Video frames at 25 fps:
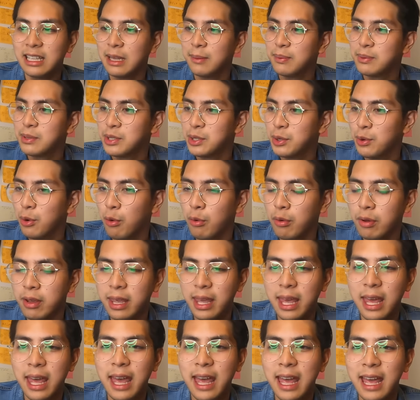it keeps you
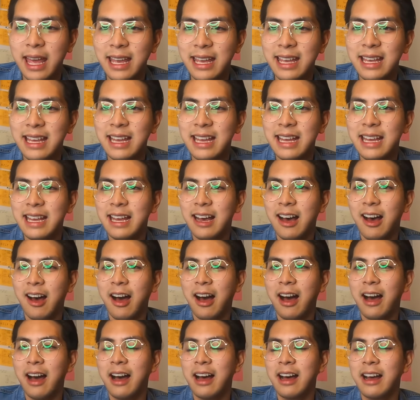okay
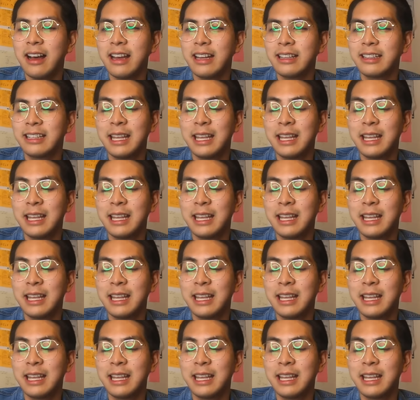uh,